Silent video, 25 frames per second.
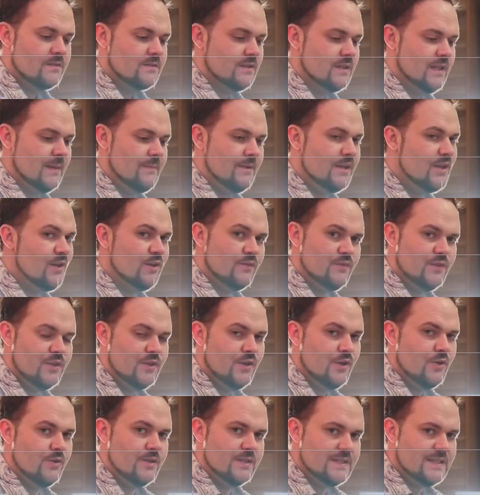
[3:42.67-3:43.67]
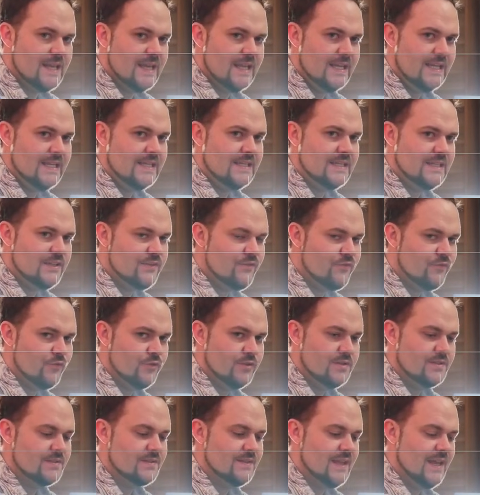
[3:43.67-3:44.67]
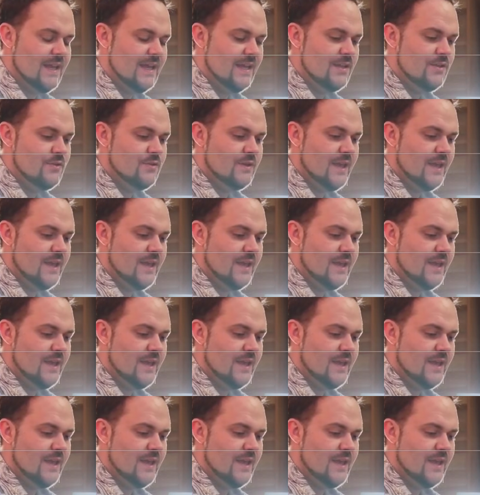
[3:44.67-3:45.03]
So let me know if you notice any difference there.